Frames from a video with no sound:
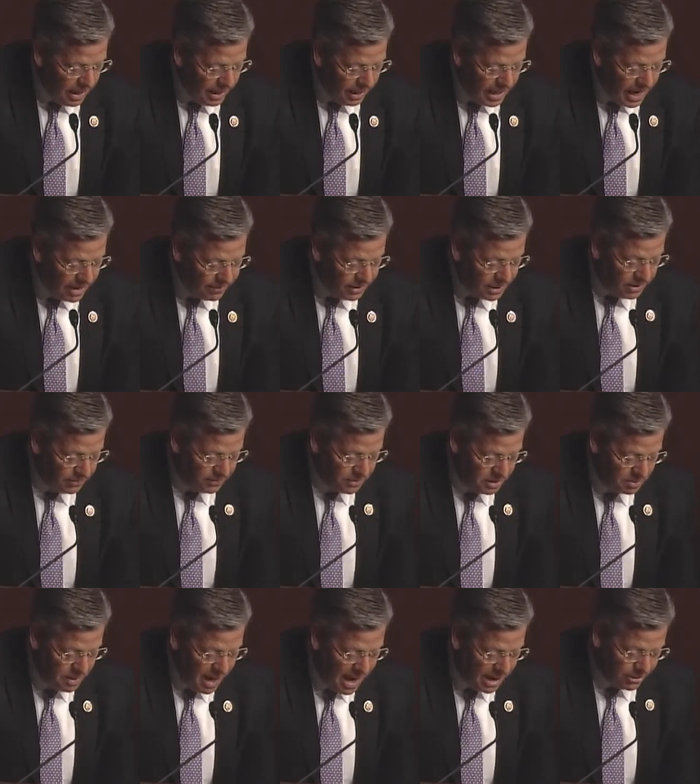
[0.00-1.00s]
An advocate for
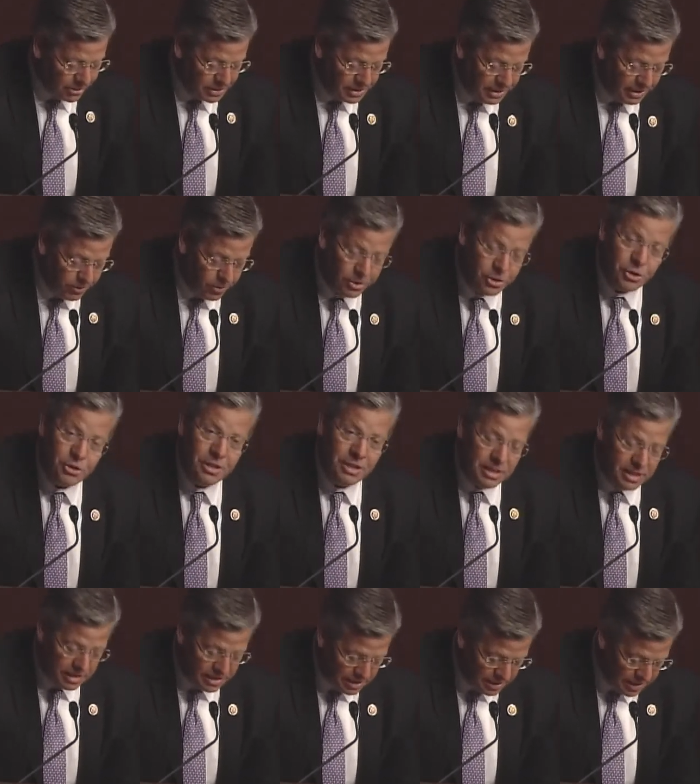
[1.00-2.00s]
democracy, Christian
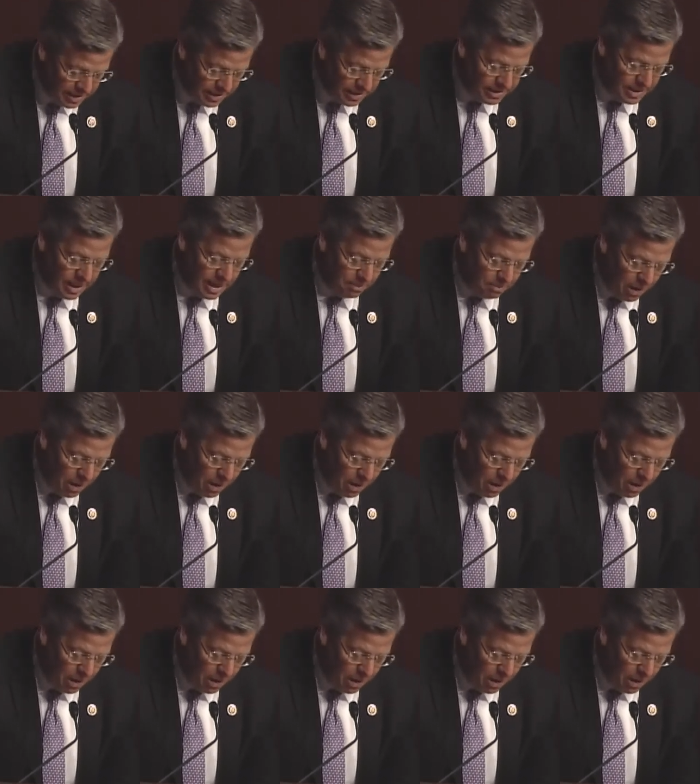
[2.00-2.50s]
dissident and